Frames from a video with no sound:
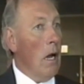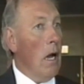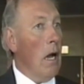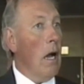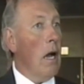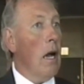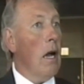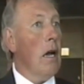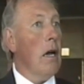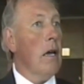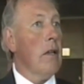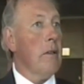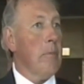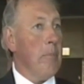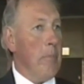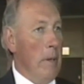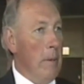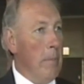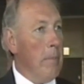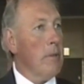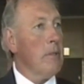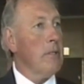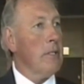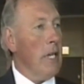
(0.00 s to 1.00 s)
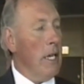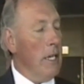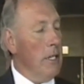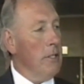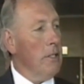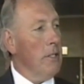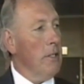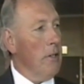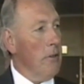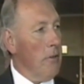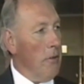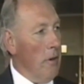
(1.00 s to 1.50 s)
The people
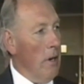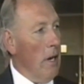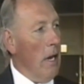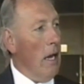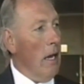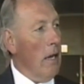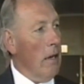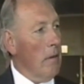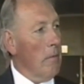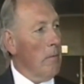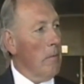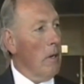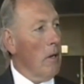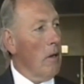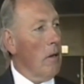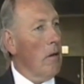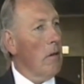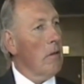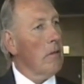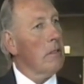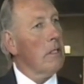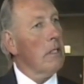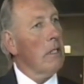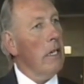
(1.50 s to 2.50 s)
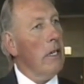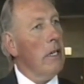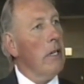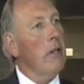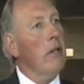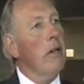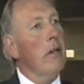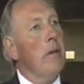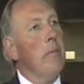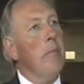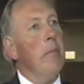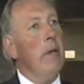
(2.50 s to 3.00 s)
staging the trial, because it
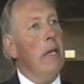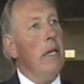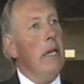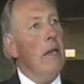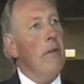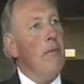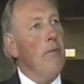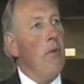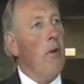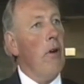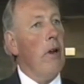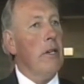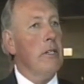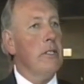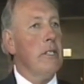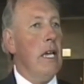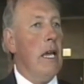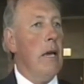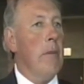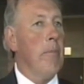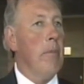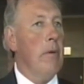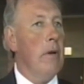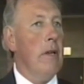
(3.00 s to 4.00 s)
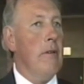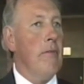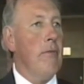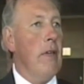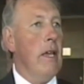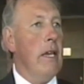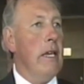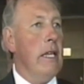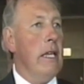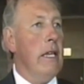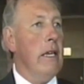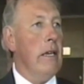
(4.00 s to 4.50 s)
could be, for example, if
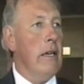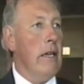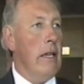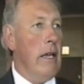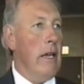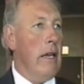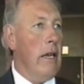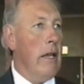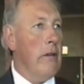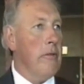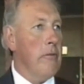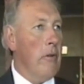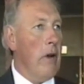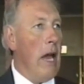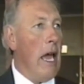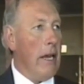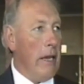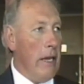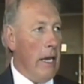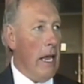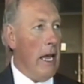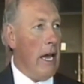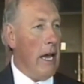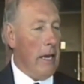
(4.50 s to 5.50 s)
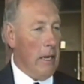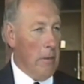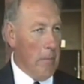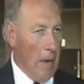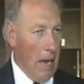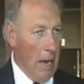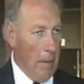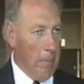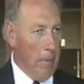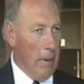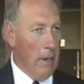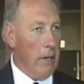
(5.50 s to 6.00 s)
they needed, right now, in
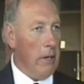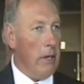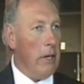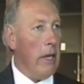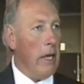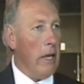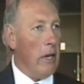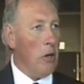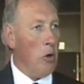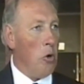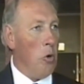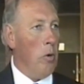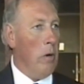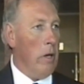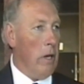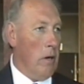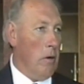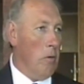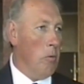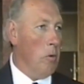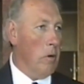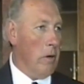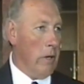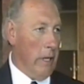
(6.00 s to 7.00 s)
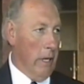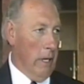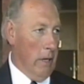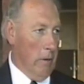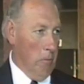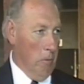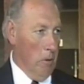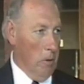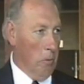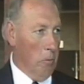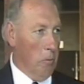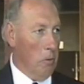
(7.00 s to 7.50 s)
my opinion, an acquittal
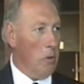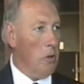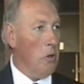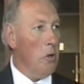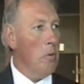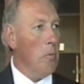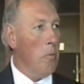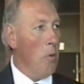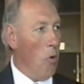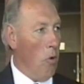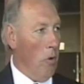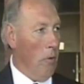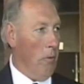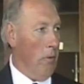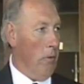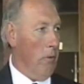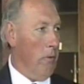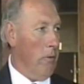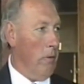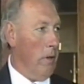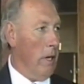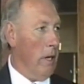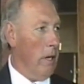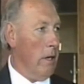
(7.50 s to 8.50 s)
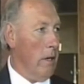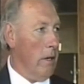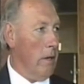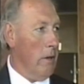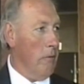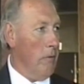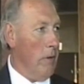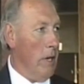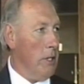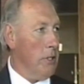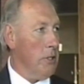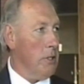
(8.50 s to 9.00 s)
would do more than a
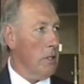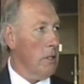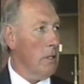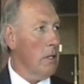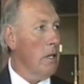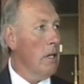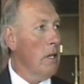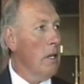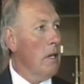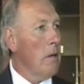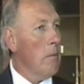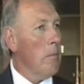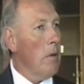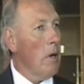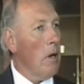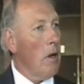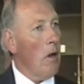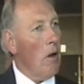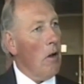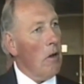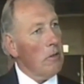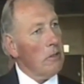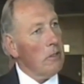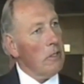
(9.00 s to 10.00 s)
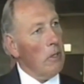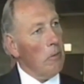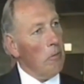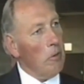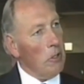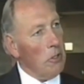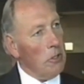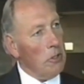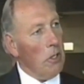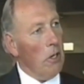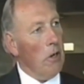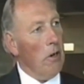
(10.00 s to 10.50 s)
conviction, because there
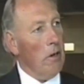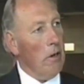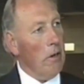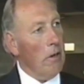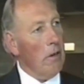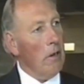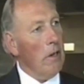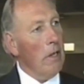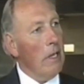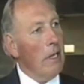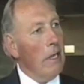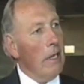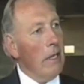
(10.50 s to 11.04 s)
were certain.